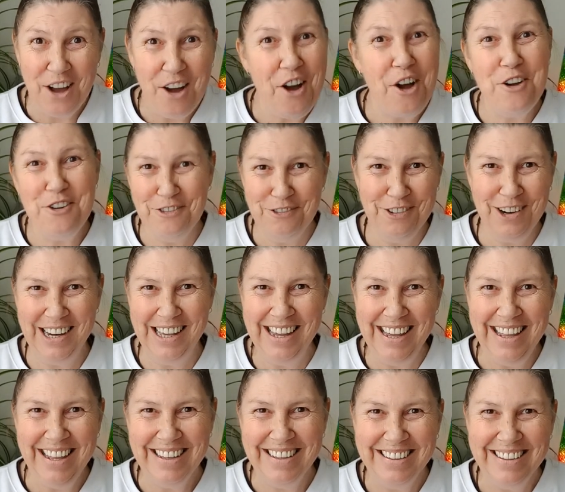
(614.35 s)
Hopefully
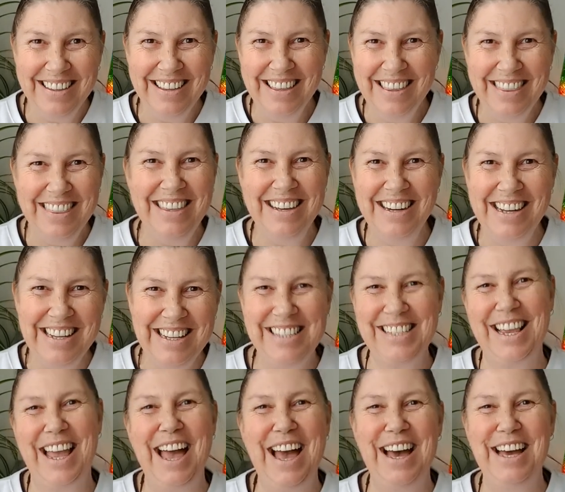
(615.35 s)
the next
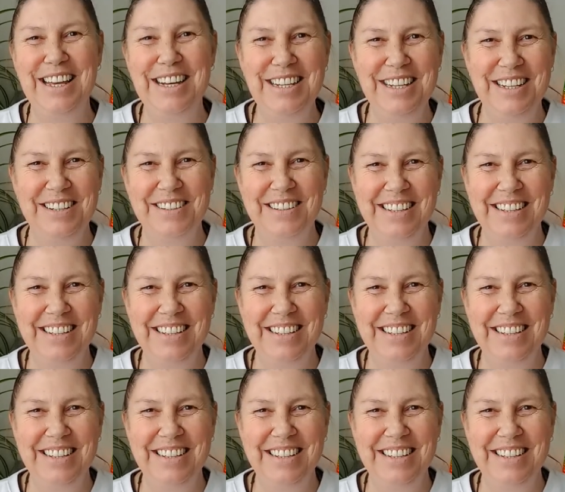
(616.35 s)
card